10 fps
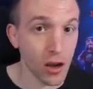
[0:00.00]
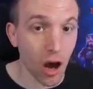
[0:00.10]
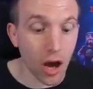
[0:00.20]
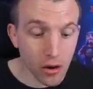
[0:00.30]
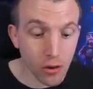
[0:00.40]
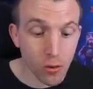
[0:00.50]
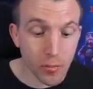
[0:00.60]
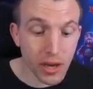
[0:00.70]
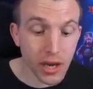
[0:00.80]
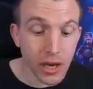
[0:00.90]

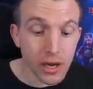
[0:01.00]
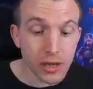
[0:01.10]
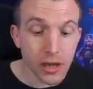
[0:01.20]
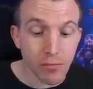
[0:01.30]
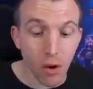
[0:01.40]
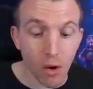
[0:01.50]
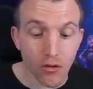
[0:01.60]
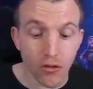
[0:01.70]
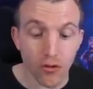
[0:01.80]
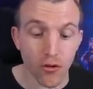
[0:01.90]
Arguably, the more
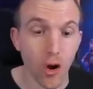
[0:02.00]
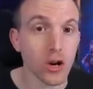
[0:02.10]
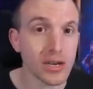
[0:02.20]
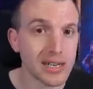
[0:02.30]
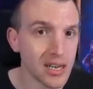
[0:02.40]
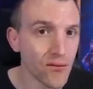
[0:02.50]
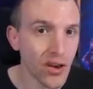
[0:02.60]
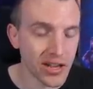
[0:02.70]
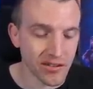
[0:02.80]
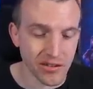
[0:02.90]
stronger
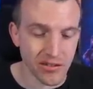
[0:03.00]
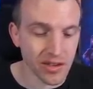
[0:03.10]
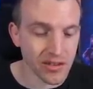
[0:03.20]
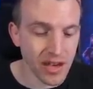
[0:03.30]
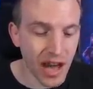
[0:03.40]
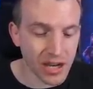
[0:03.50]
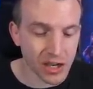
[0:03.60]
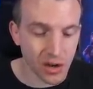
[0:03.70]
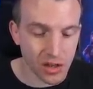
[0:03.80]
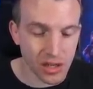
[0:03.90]
defenses, the
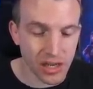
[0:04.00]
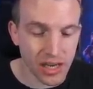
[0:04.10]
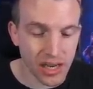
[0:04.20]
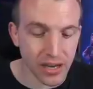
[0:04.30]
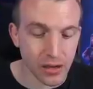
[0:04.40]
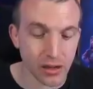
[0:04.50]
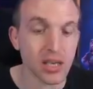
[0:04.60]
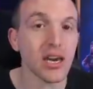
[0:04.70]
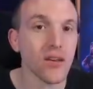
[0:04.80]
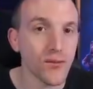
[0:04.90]
Scattershot, the Eagle,
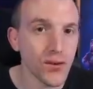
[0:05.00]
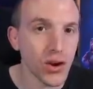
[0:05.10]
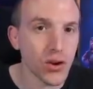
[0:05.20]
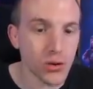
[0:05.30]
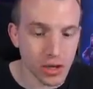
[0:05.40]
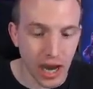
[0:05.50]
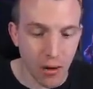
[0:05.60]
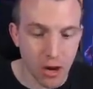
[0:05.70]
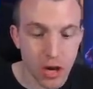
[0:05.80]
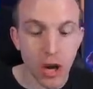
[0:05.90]
the Inferno
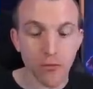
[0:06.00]
Tower.